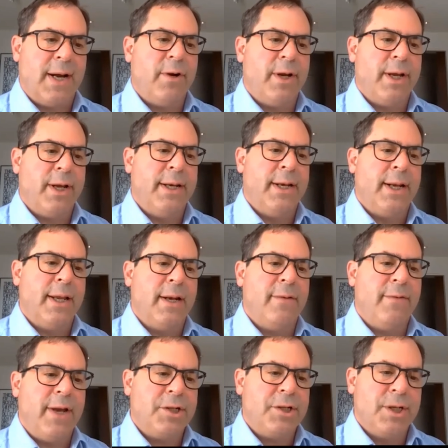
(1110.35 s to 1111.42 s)
Discovery,
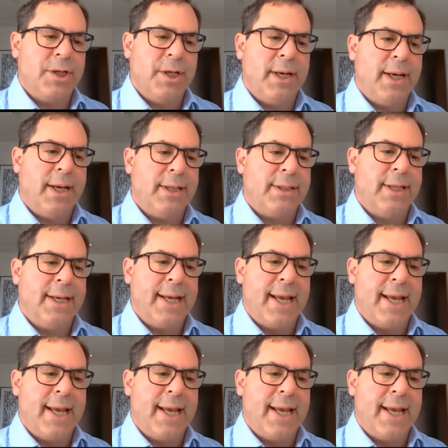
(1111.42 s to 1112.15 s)
and Innovation